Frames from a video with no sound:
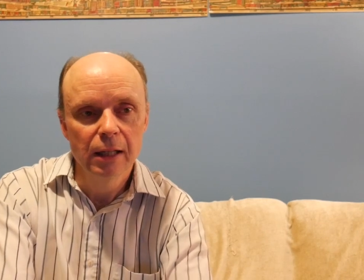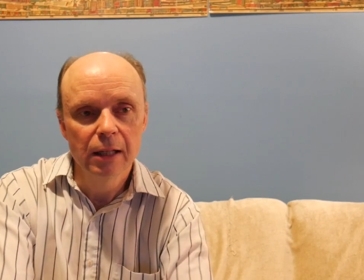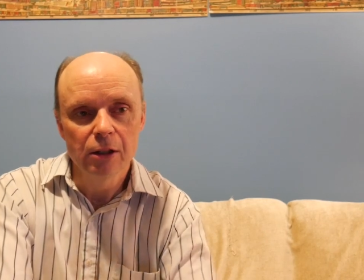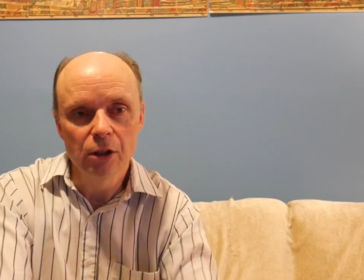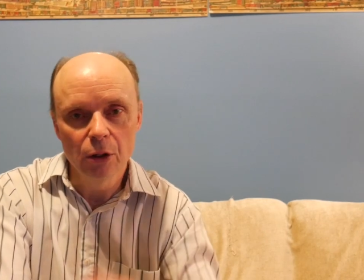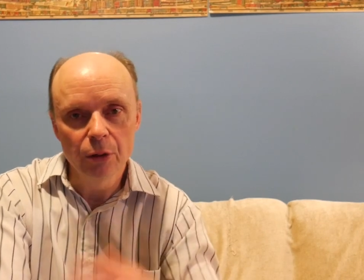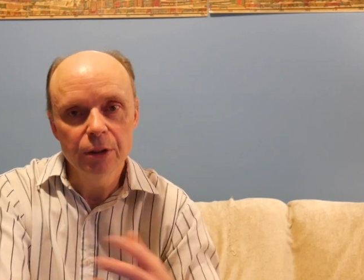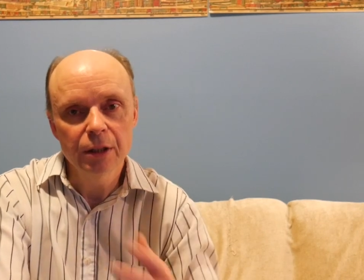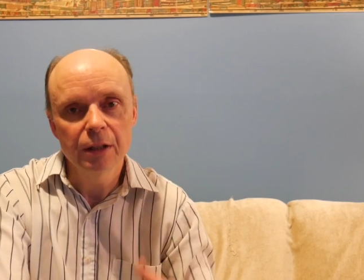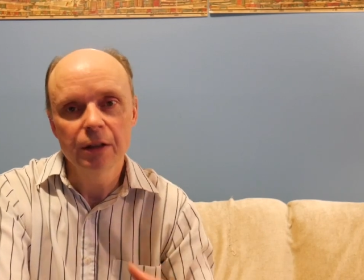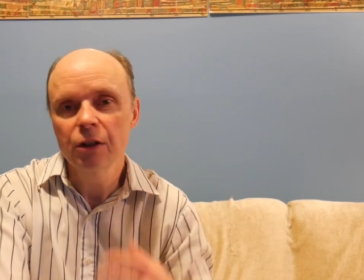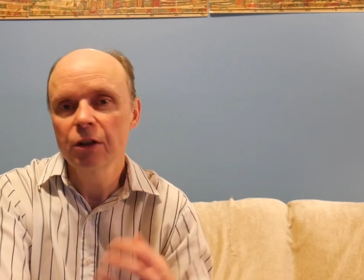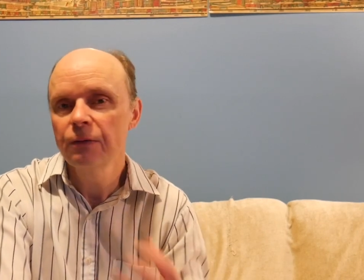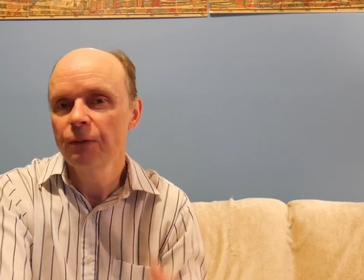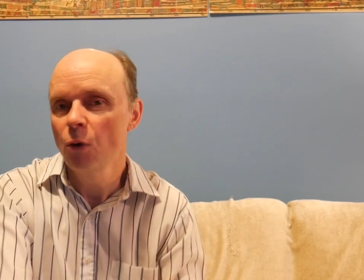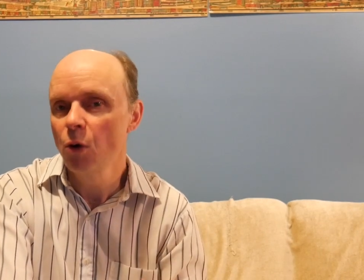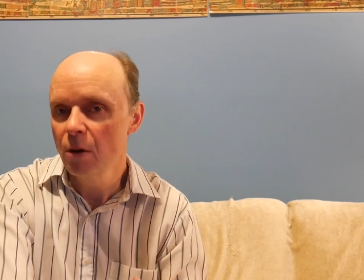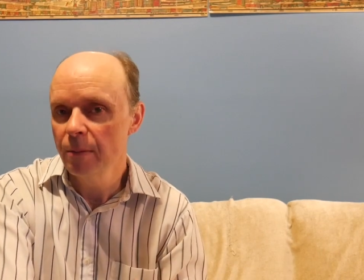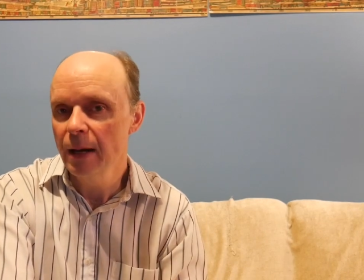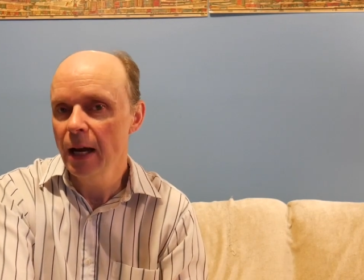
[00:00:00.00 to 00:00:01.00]
using this
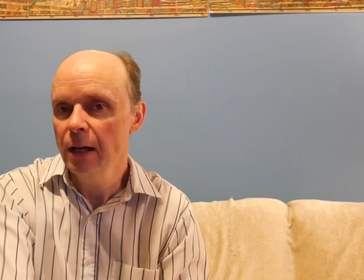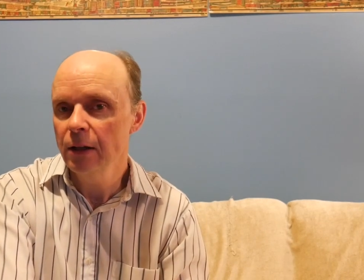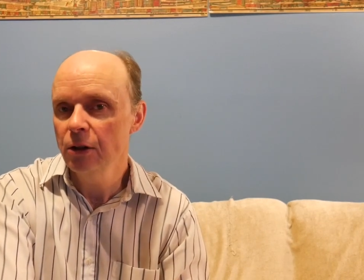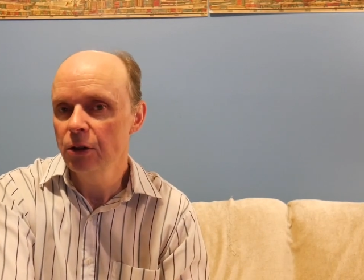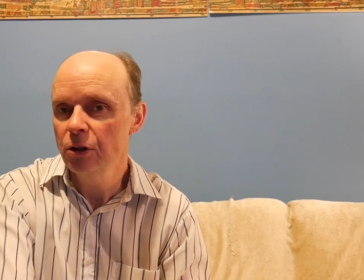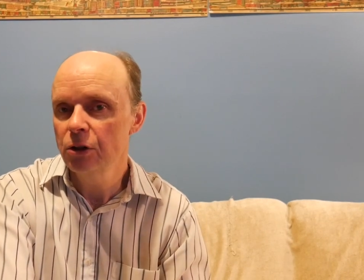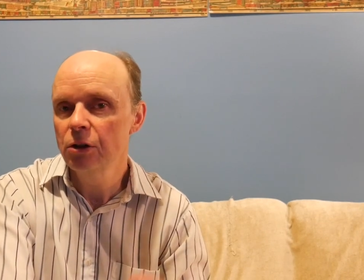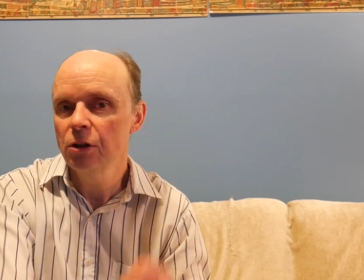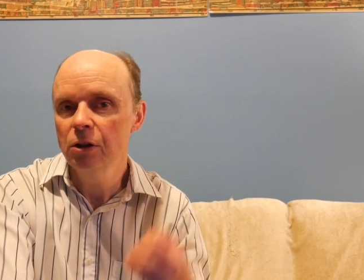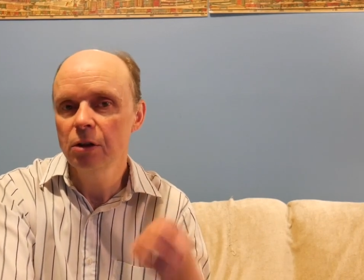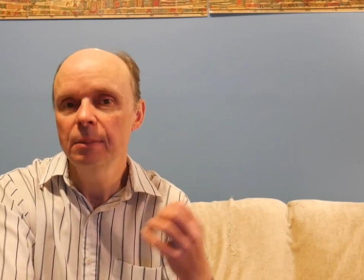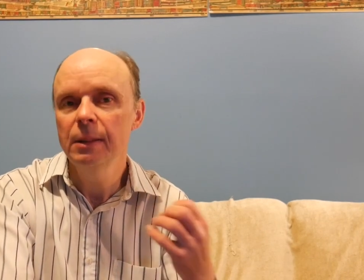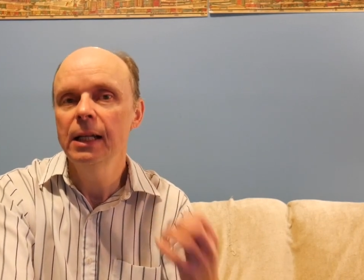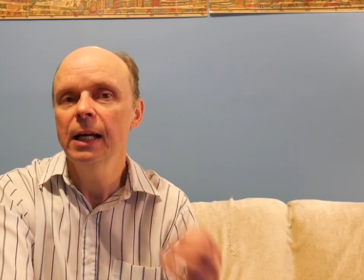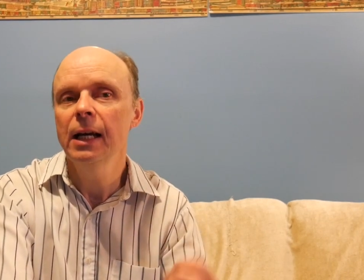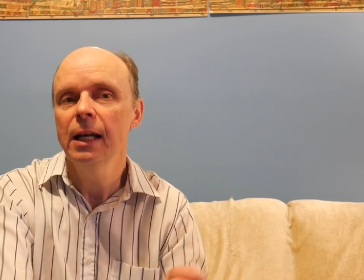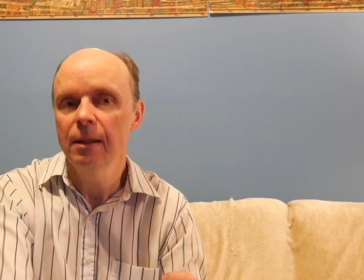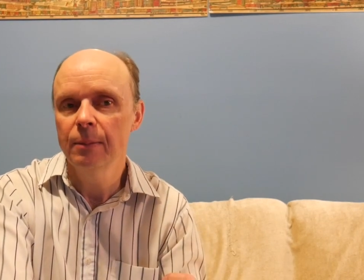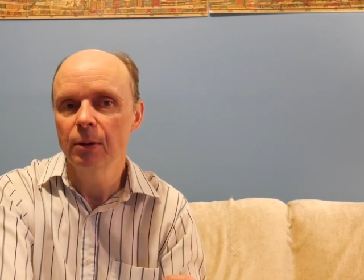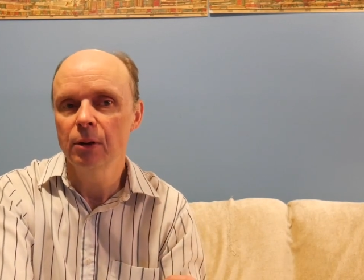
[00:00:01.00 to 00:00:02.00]
format, you should be
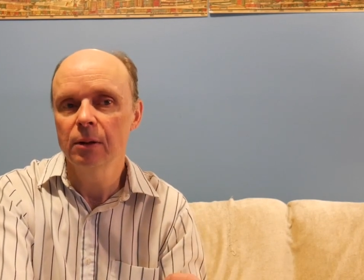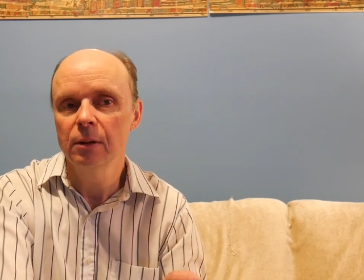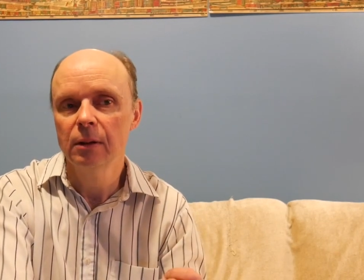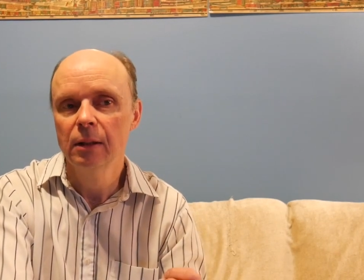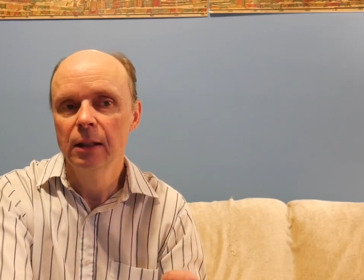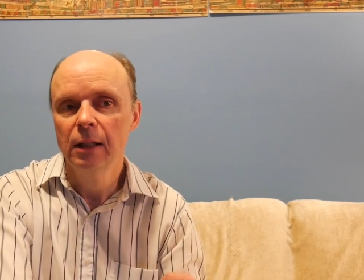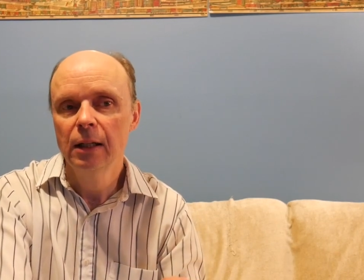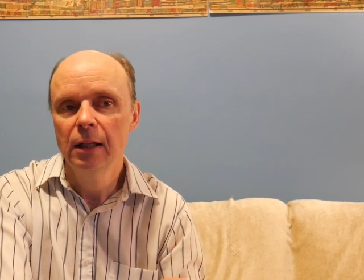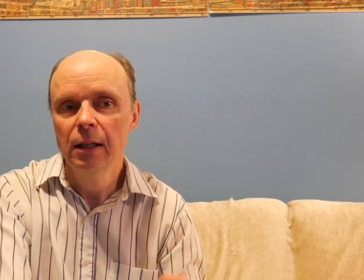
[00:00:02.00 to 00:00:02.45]
able